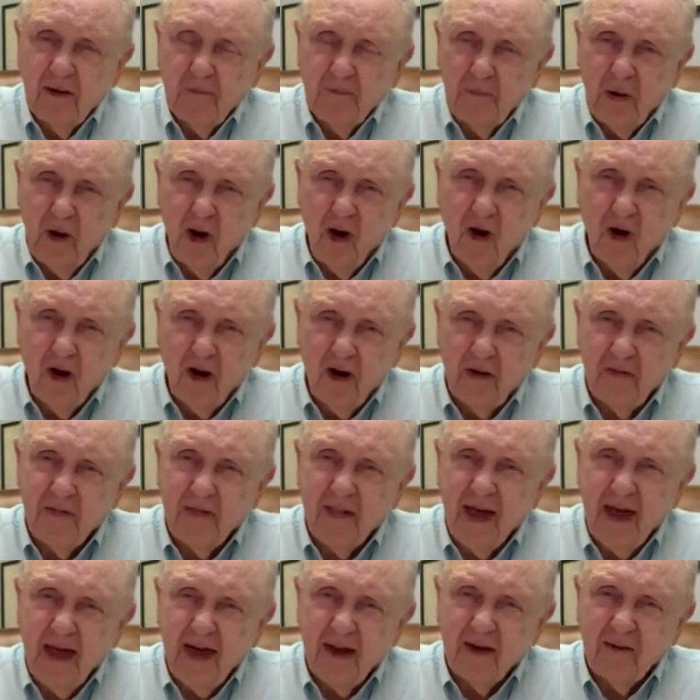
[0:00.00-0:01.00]
Part of
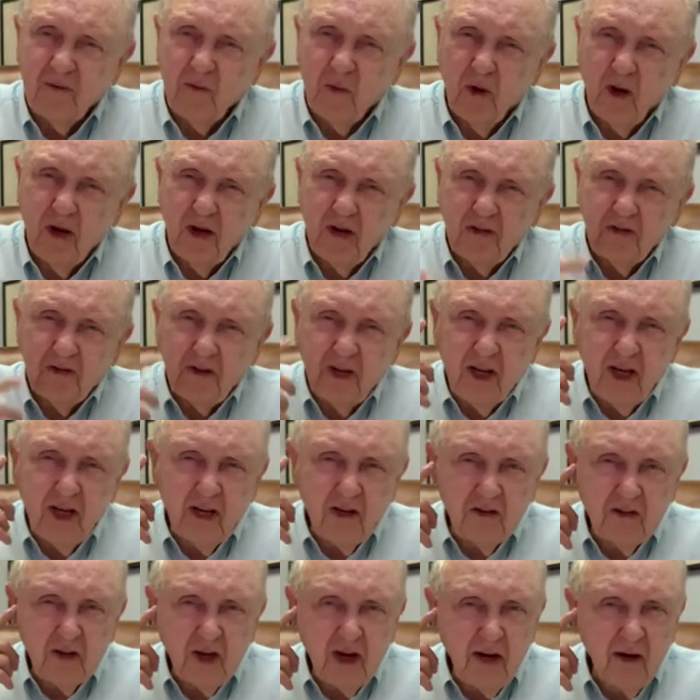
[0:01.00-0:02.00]
that was that
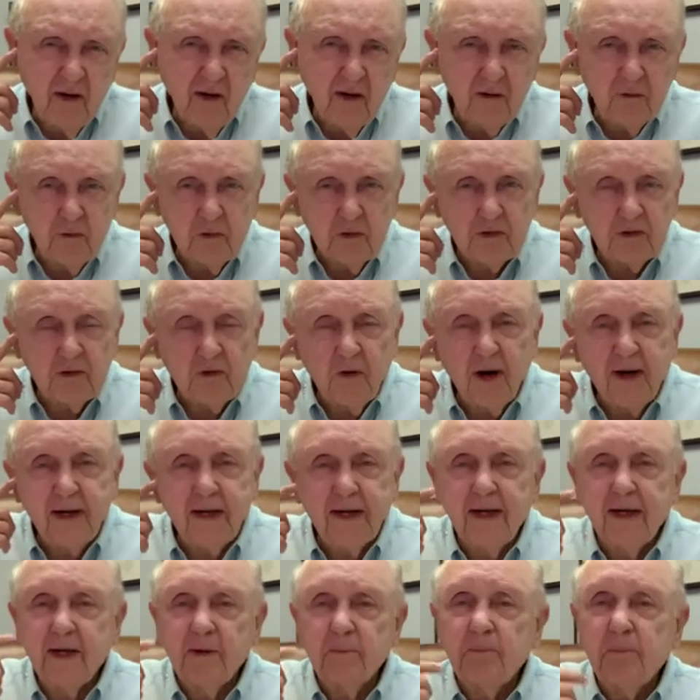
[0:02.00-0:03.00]
his hearing was
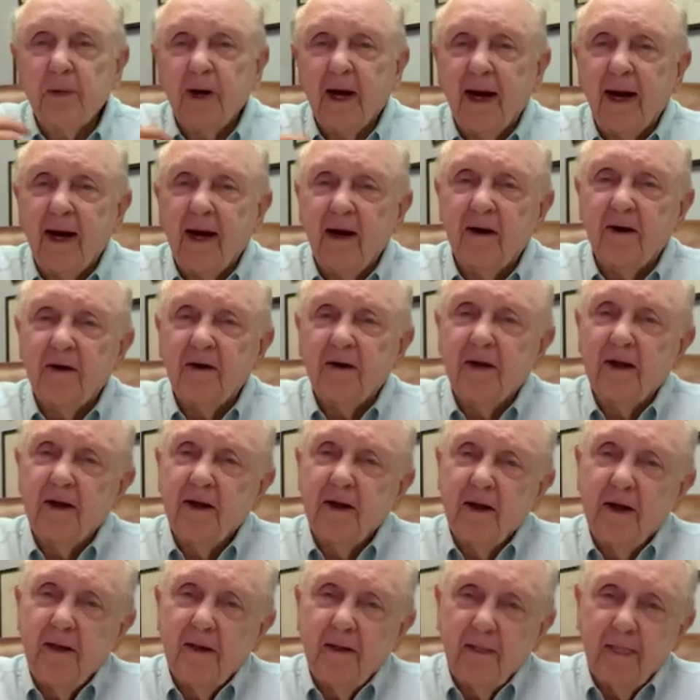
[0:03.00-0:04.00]
greatly impaired.
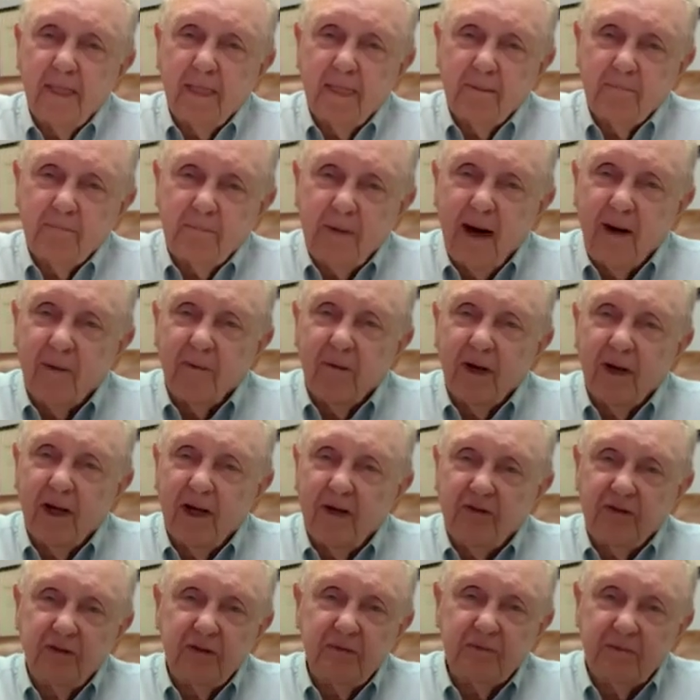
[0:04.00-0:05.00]
My
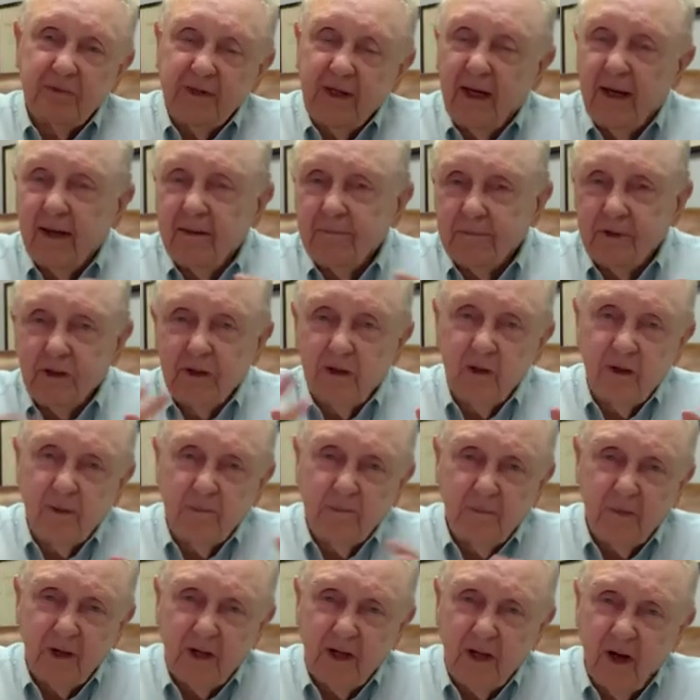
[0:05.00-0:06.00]
relation came to
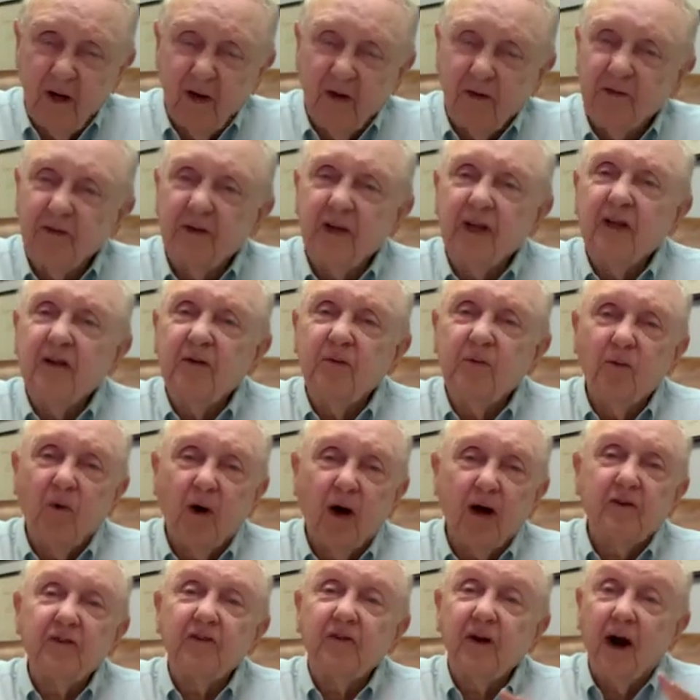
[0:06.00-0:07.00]
him because he
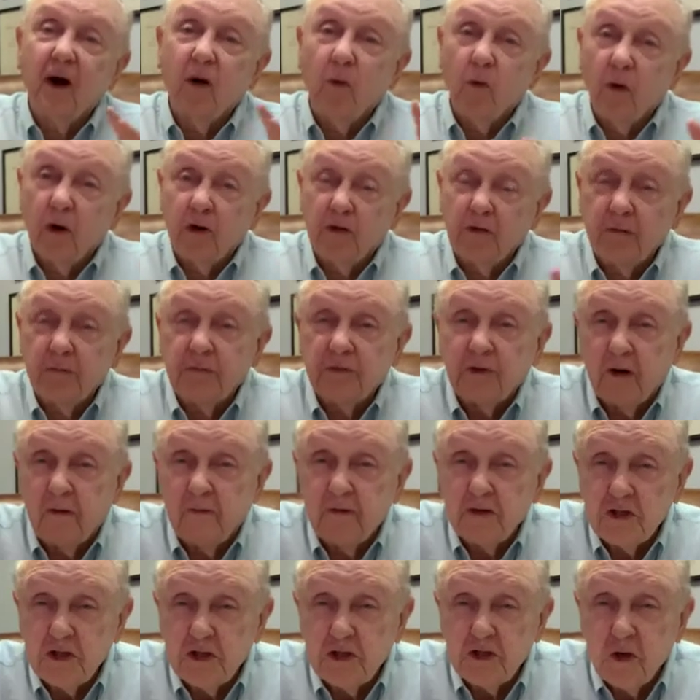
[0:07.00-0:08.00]
watched our worship
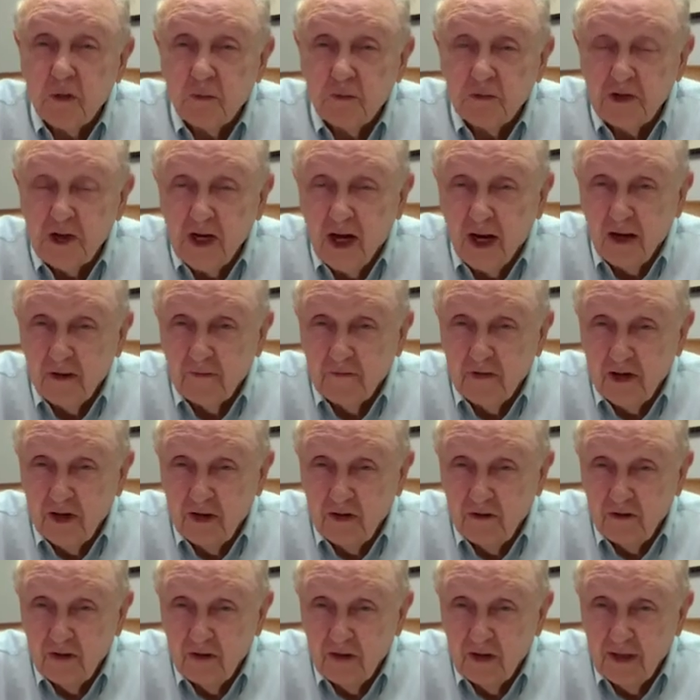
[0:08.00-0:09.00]
services on
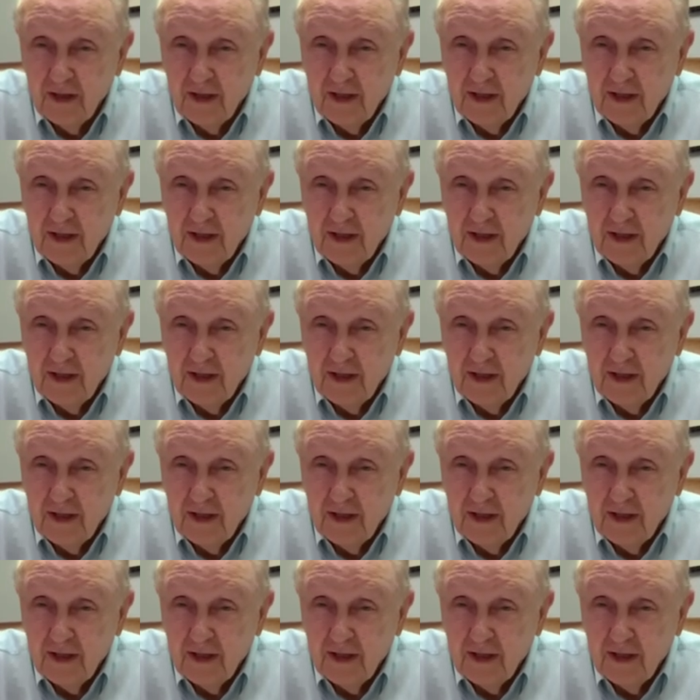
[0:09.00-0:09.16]
television.